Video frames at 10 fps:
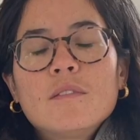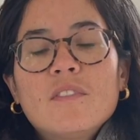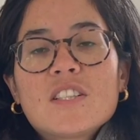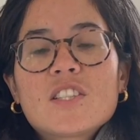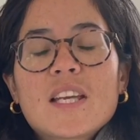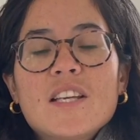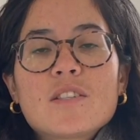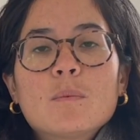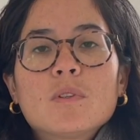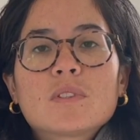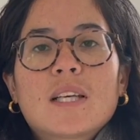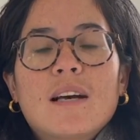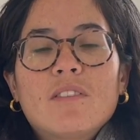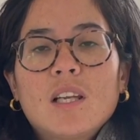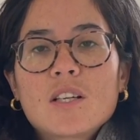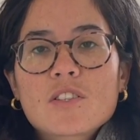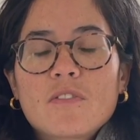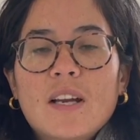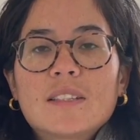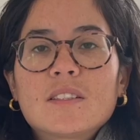Vegetation will also have a large
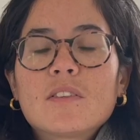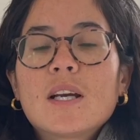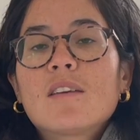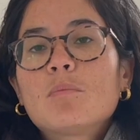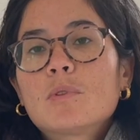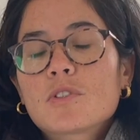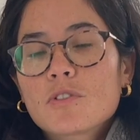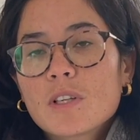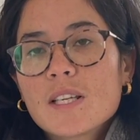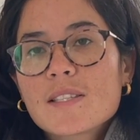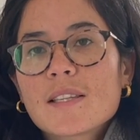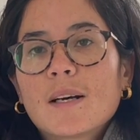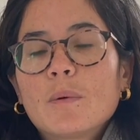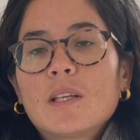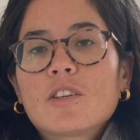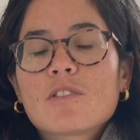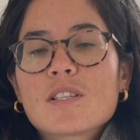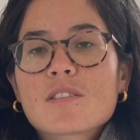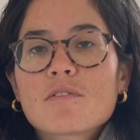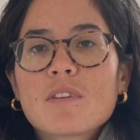effect. If you have more trees, then that will
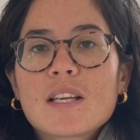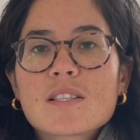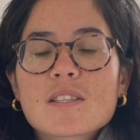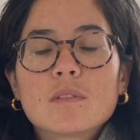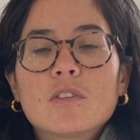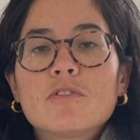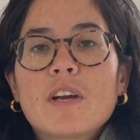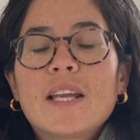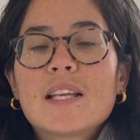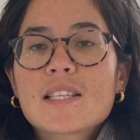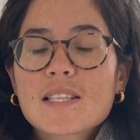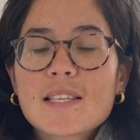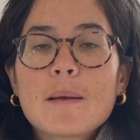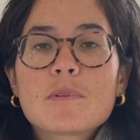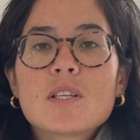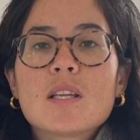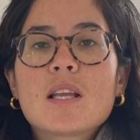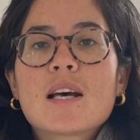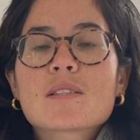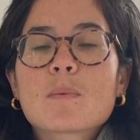increase the rates of rain interception,
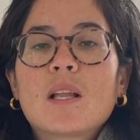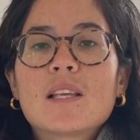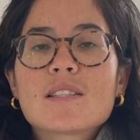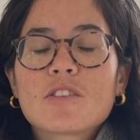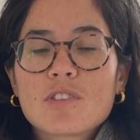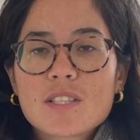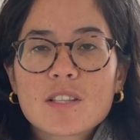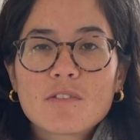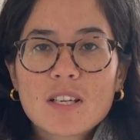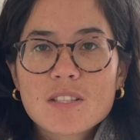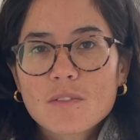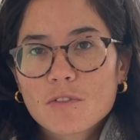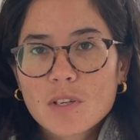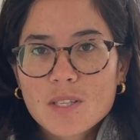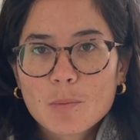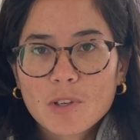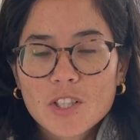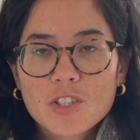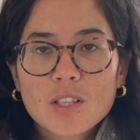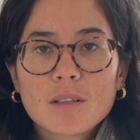as well as increasing the rates of
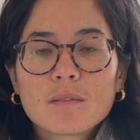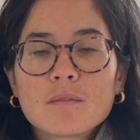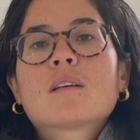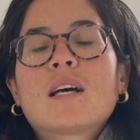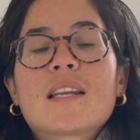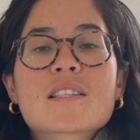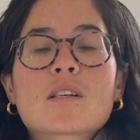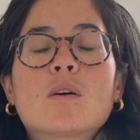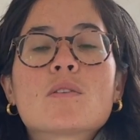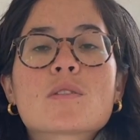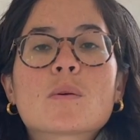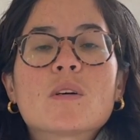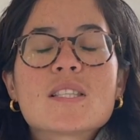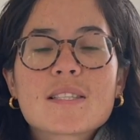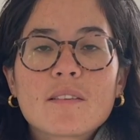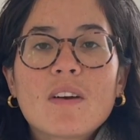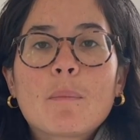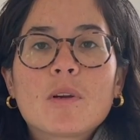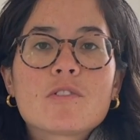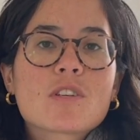transpiration, and as a consequence,
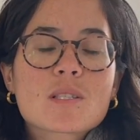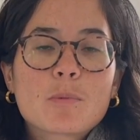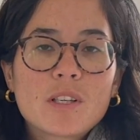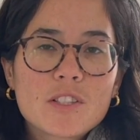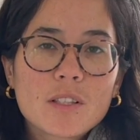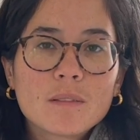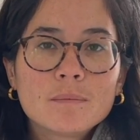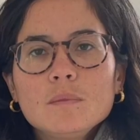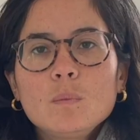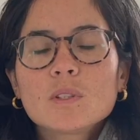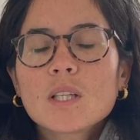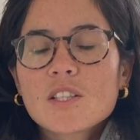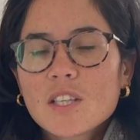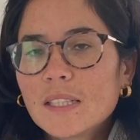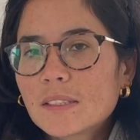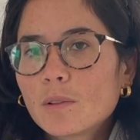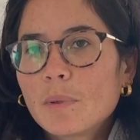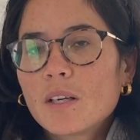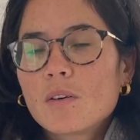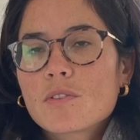evapotranspiration. We'll touch a little
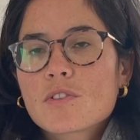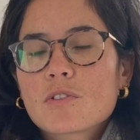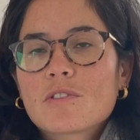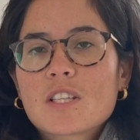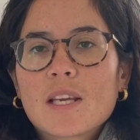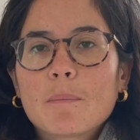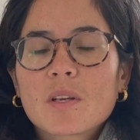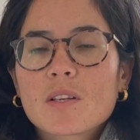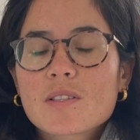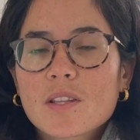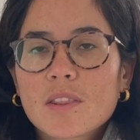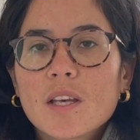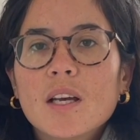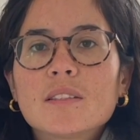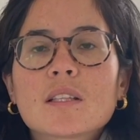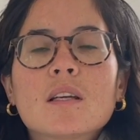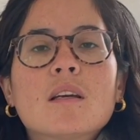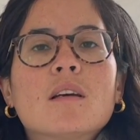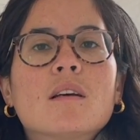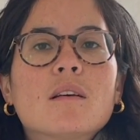bit on storage here, because the third
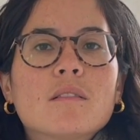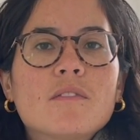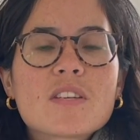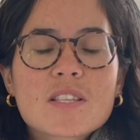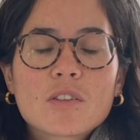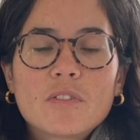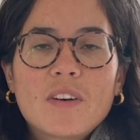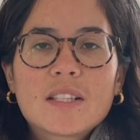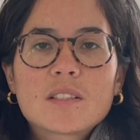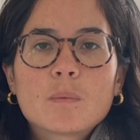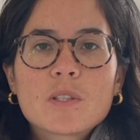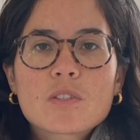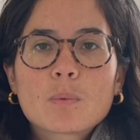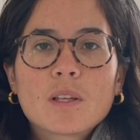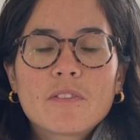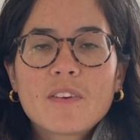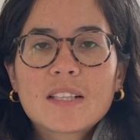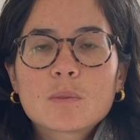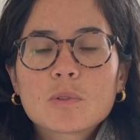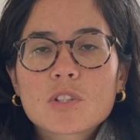physical factor which will
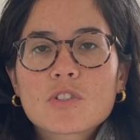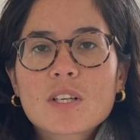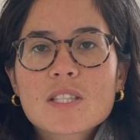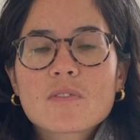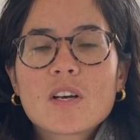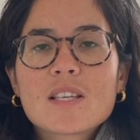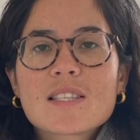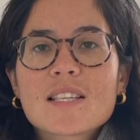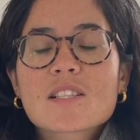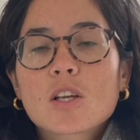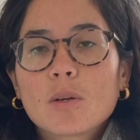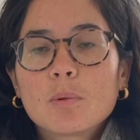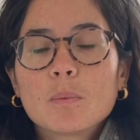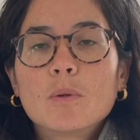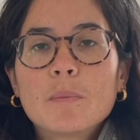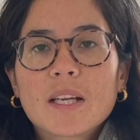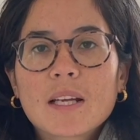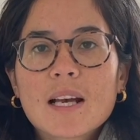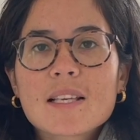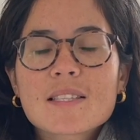affect water transfers is global warming.
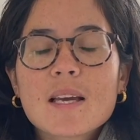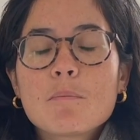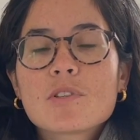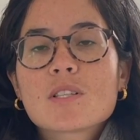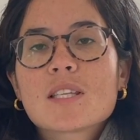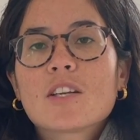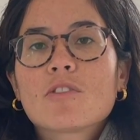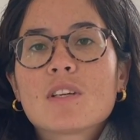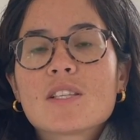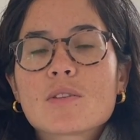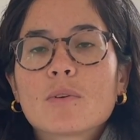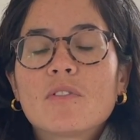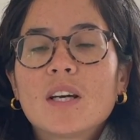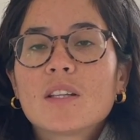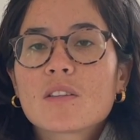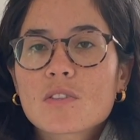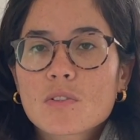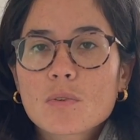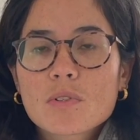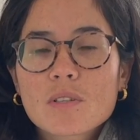As temperatures increase, you will find that the
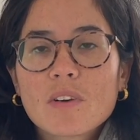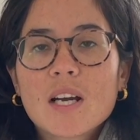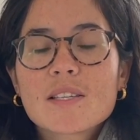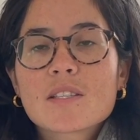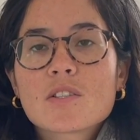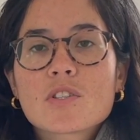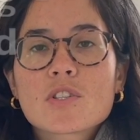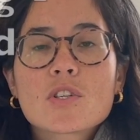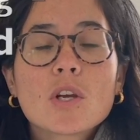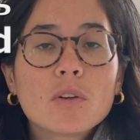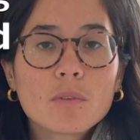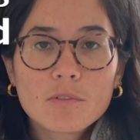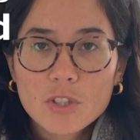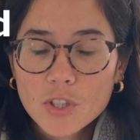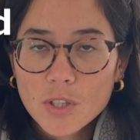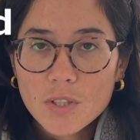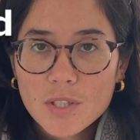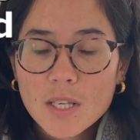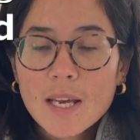stores of ice and snow reduce.